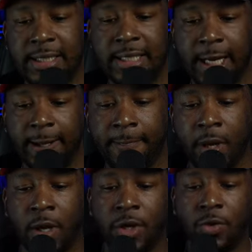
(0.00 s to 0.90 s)
that to say
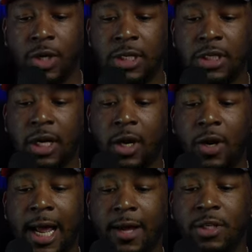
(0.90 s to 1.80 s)
you need to
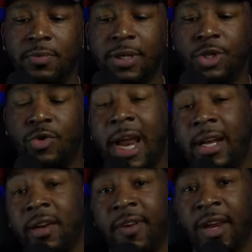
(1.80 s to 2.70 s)
learn how to be
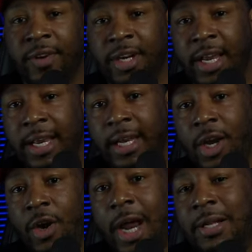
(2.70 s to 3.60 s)
attractive every day,
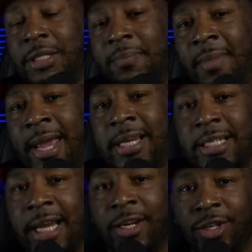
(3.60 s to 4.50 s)
learn how to
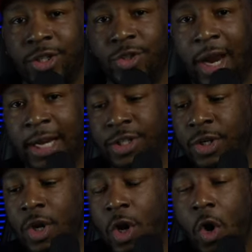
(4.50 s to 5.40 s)
maintain this
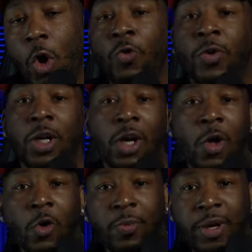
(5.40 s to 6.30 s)
attraction, over a
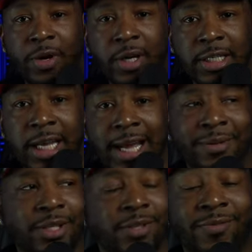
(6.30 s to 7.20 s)
long period of
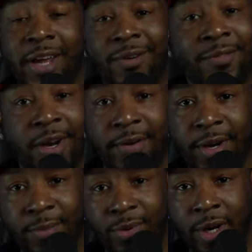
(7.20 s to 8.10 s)
time. This is very,
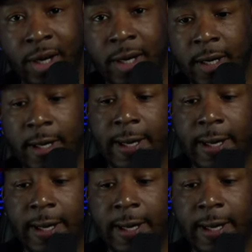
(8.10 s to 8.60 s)
very important.